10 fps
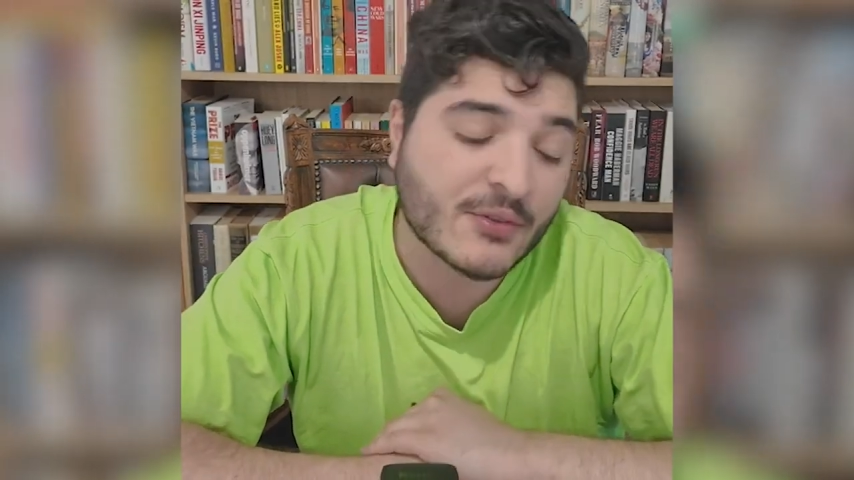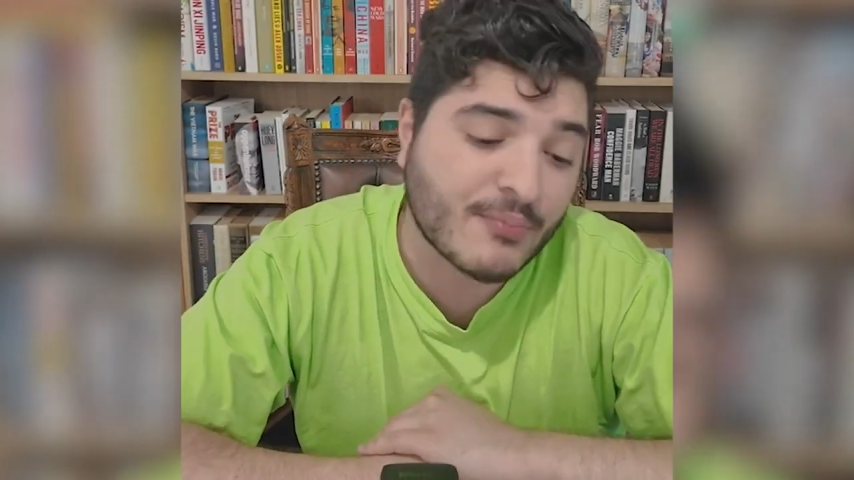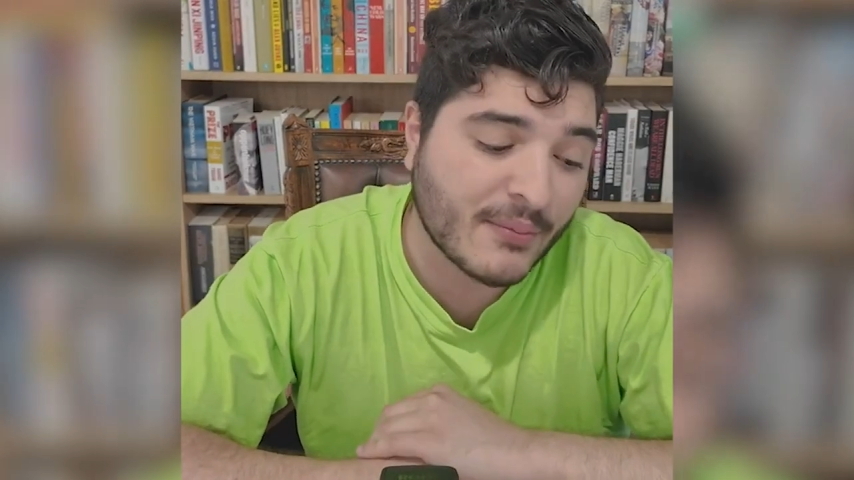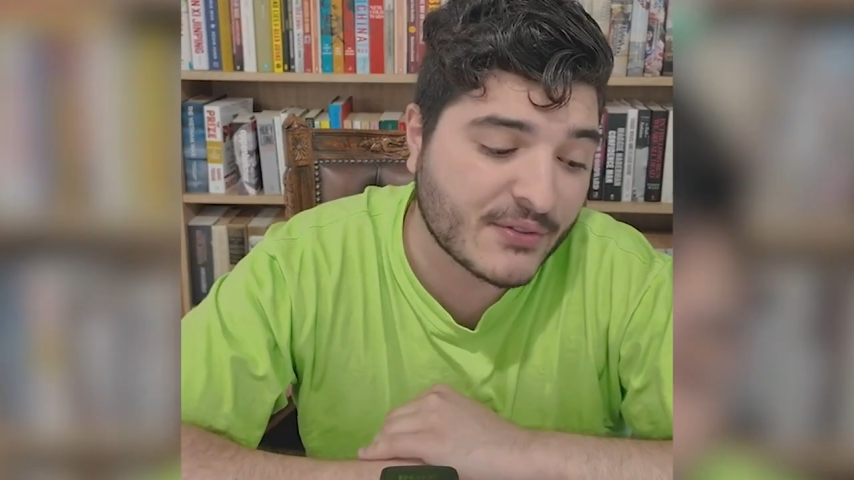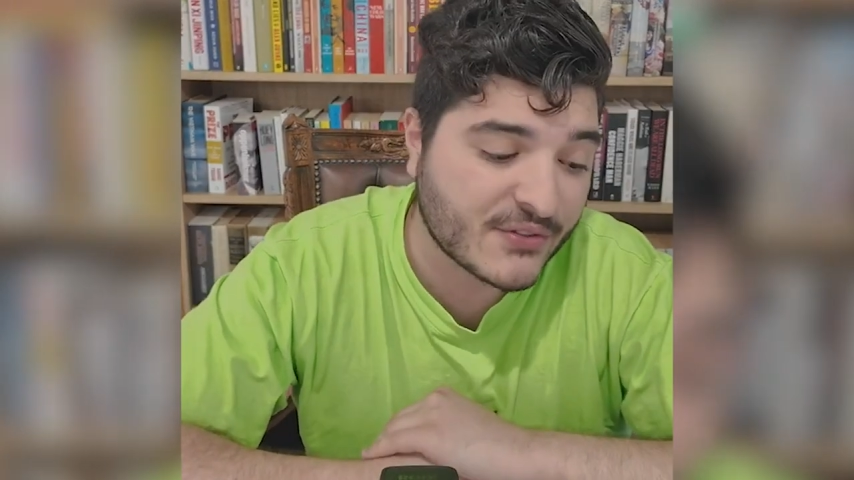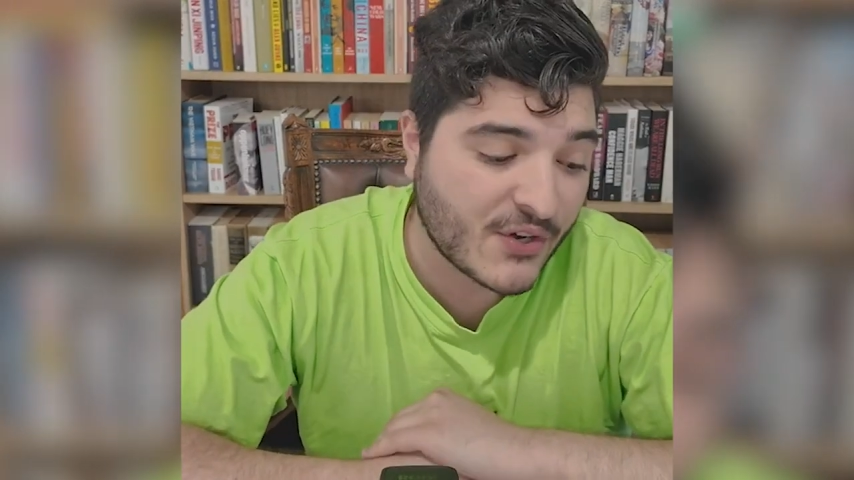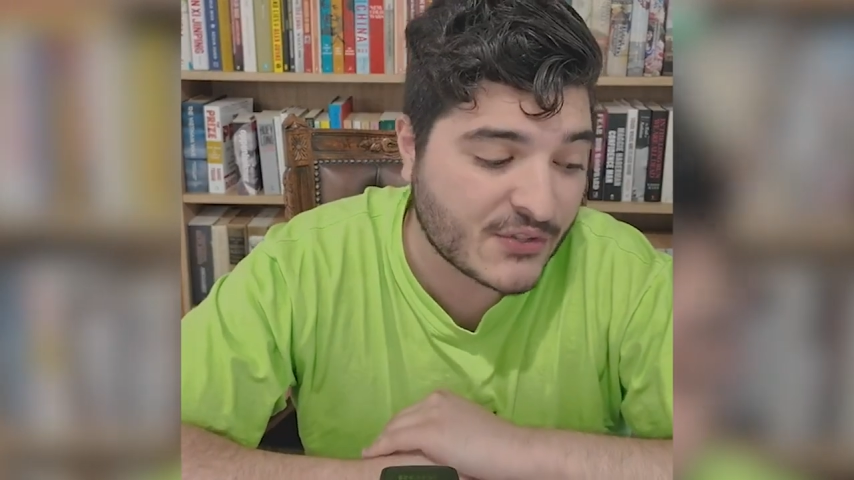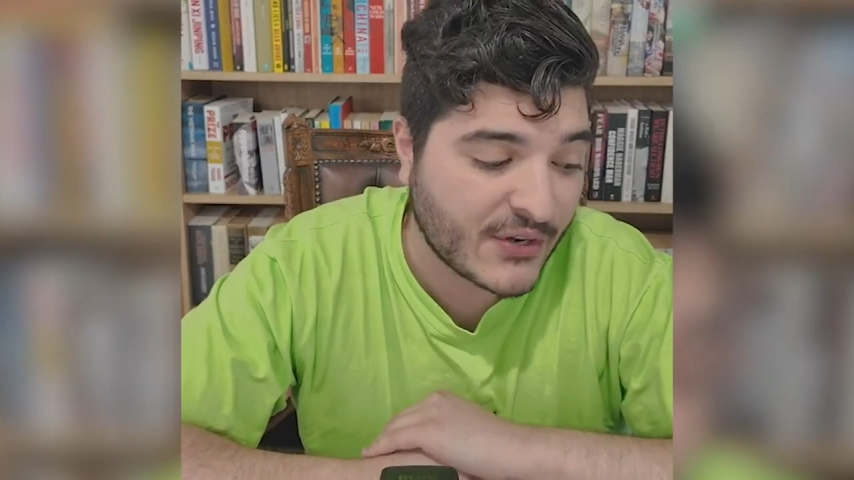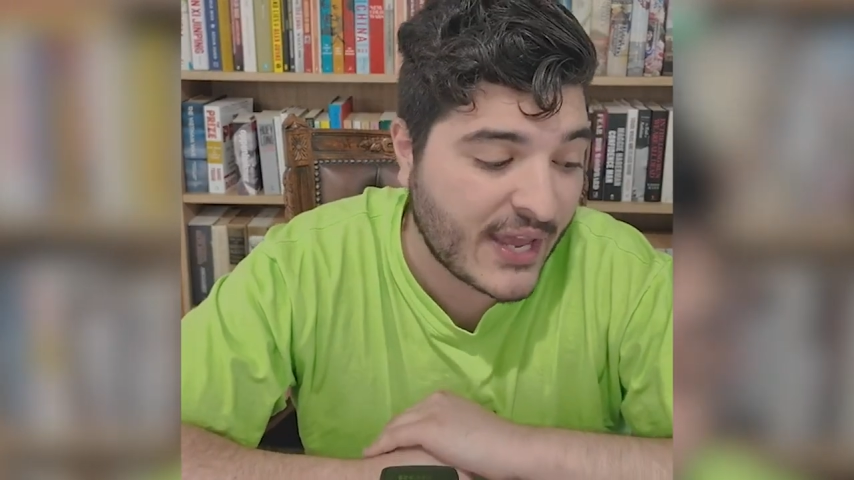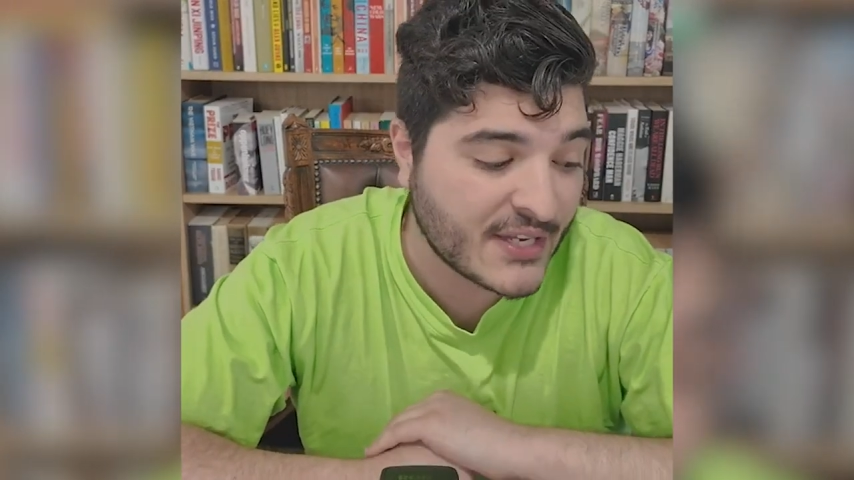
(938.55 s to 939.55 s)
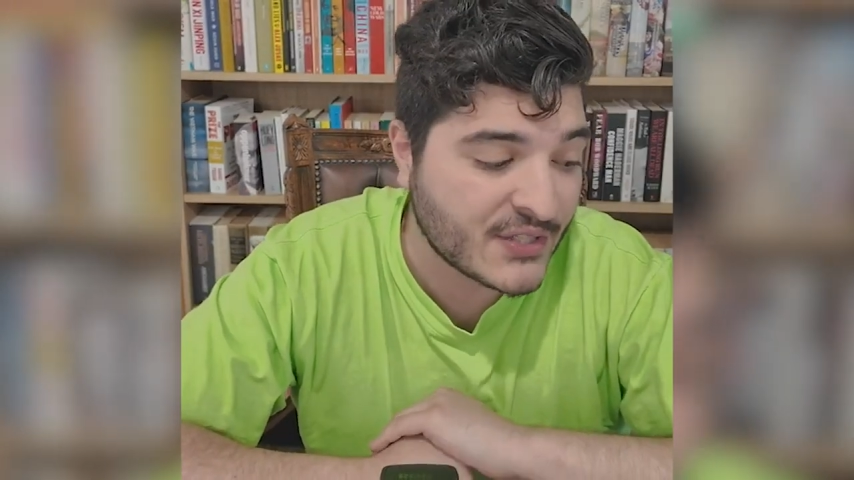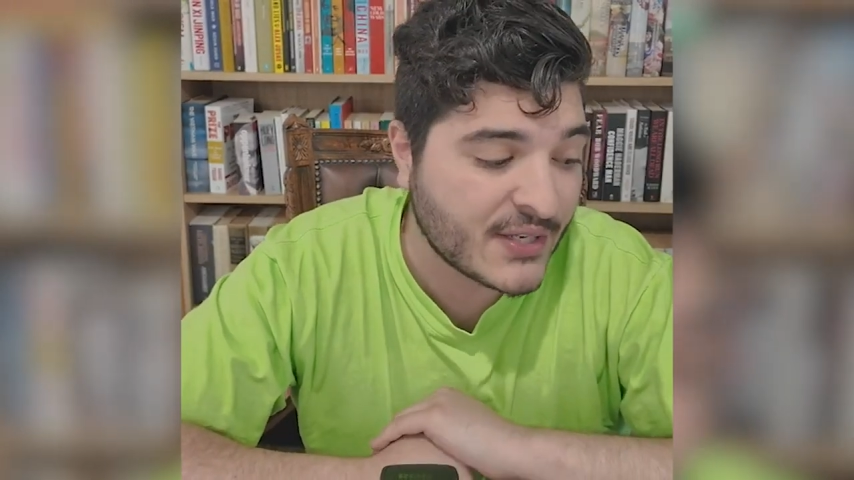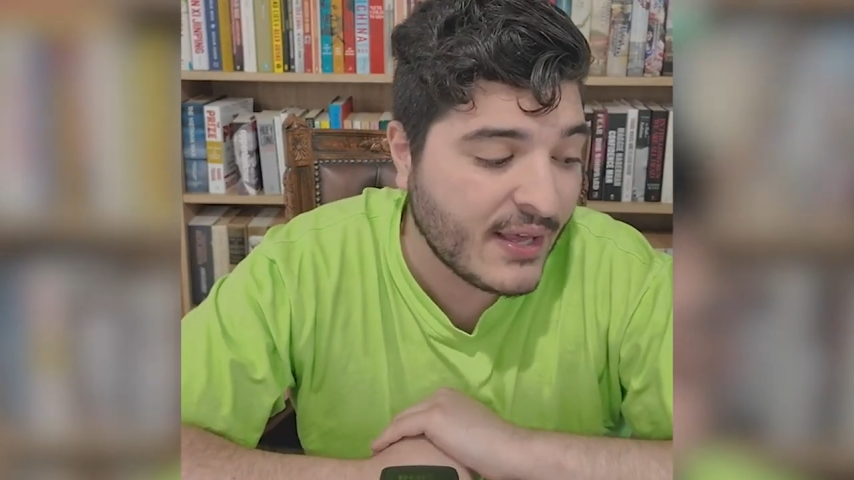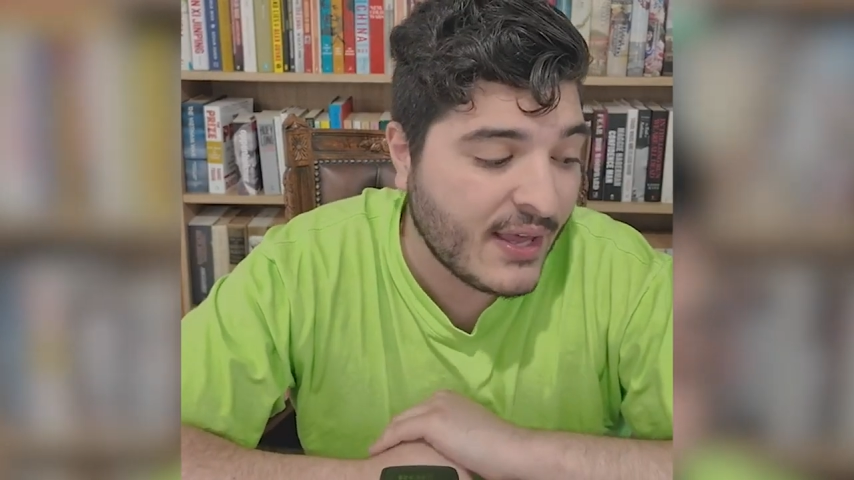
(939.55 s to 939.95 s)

with problems of social cohesion.